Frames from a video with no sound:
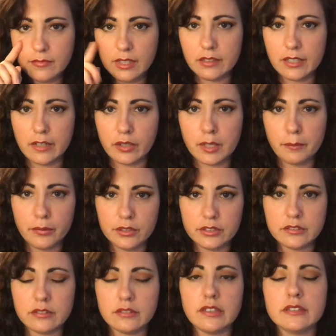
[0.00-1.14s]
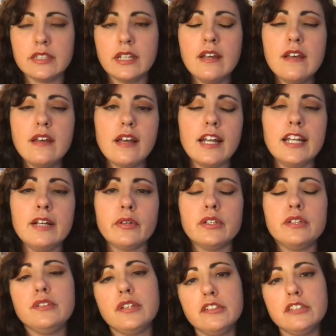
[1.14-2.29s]
Now, on a personal note, anyone who
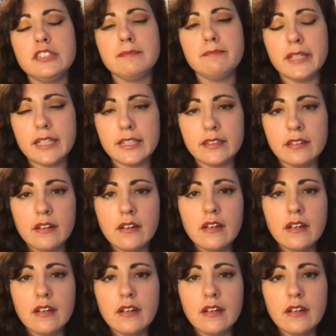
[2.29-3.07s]
knows me,